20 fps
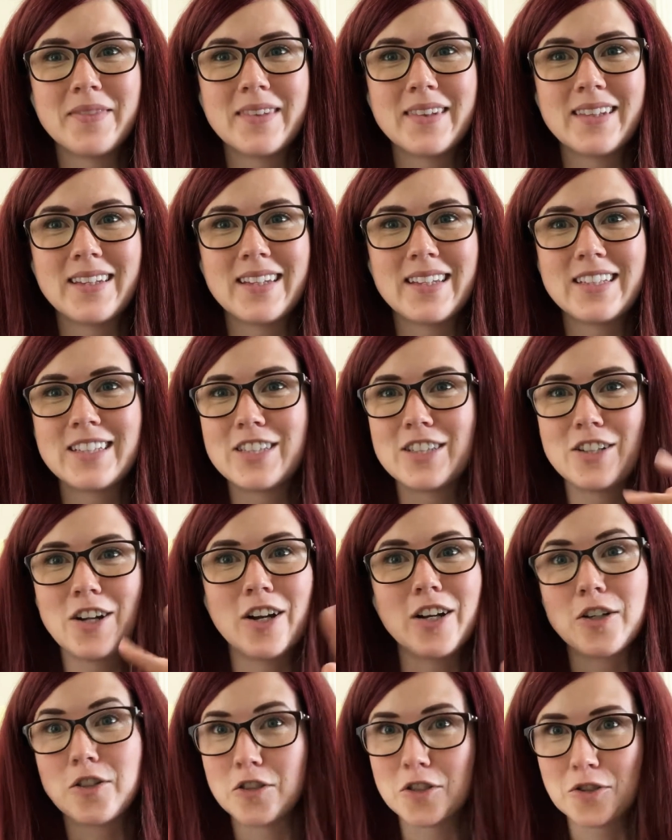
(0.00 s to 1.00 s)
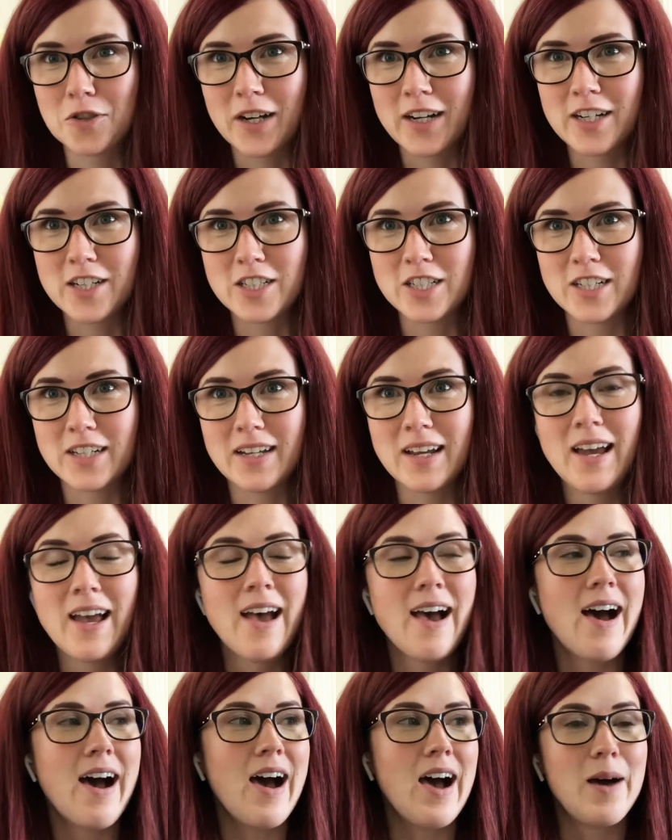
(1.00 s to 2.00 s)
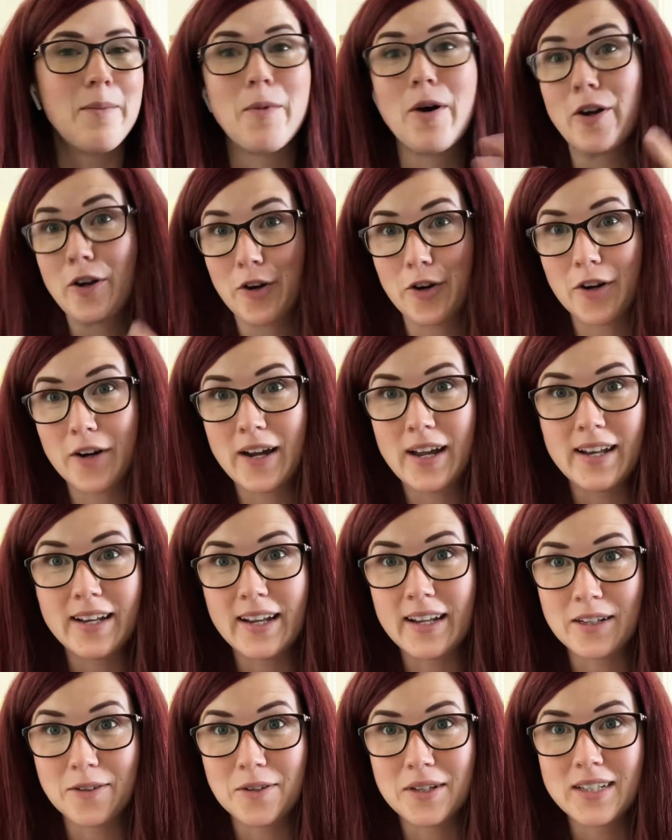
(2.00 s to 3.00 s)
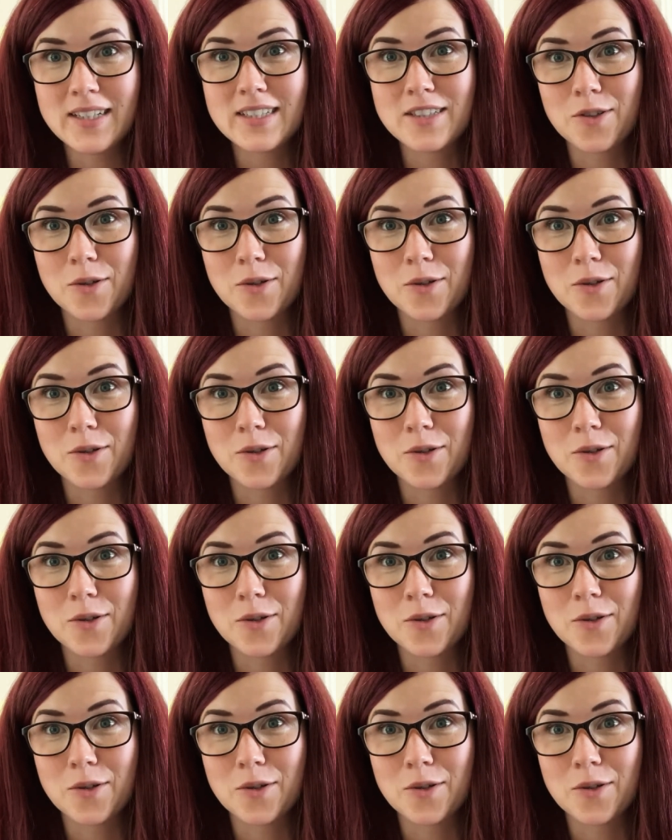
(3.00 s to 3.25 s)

It's not a good strategy on our end anyways.